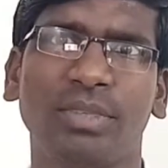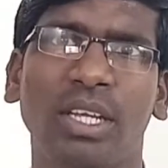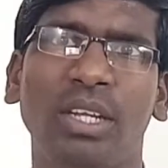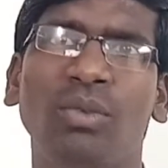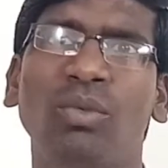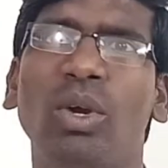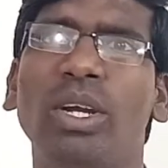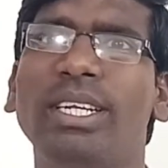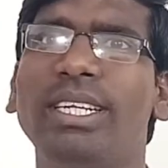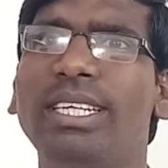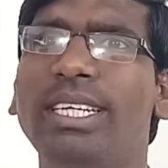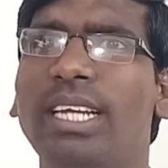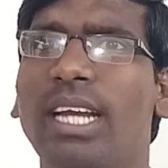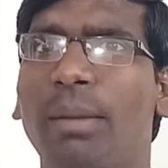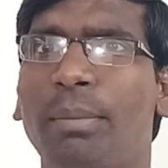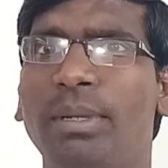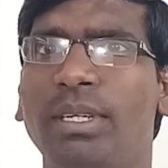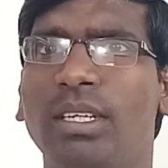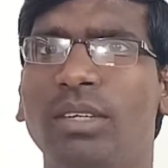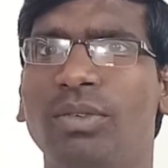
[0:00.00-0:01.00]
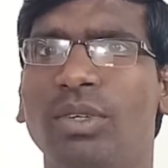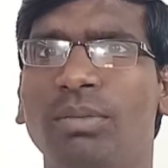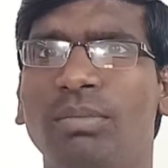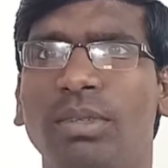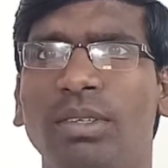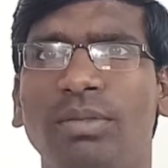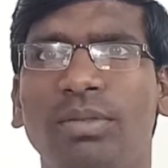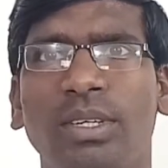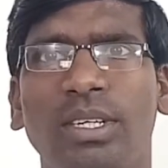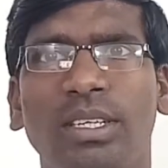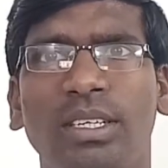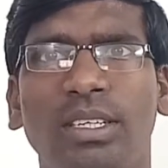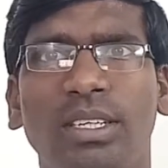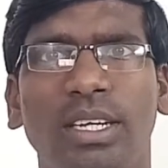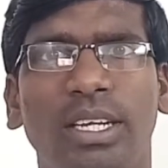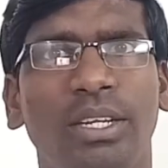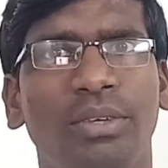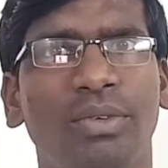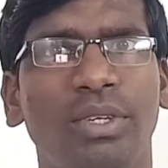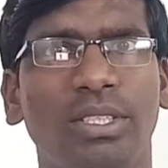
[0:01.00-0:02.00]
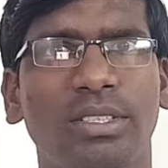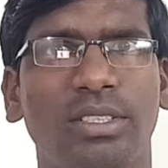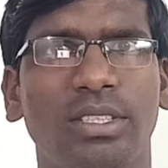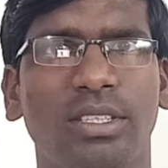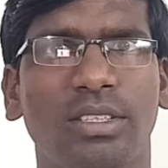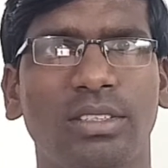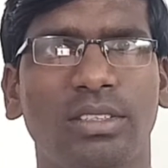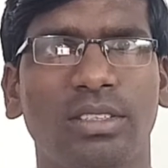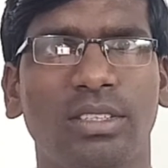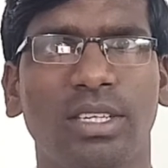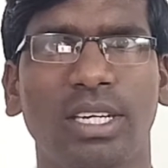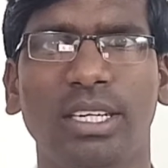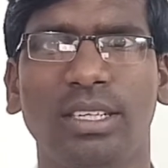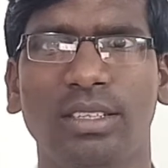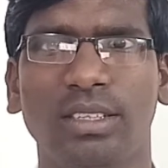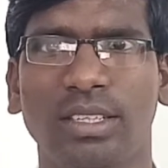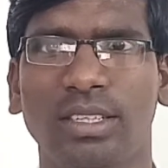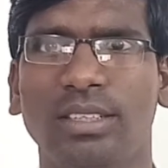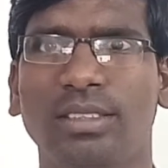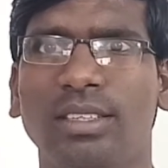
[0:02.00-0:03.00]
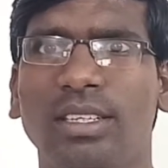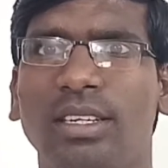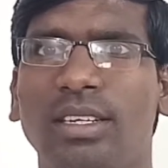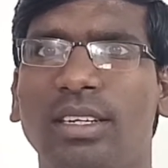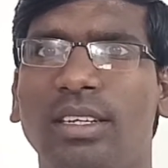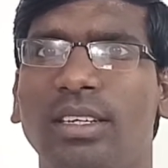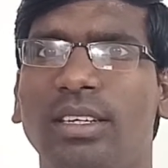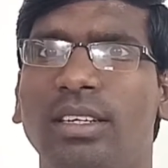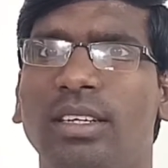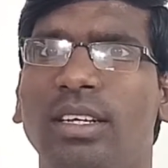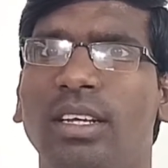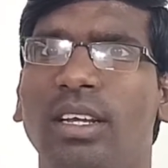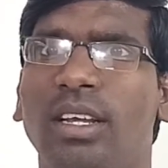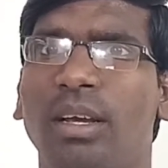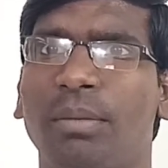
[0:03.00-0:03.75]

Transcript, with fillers: inviting capital from different investors right recently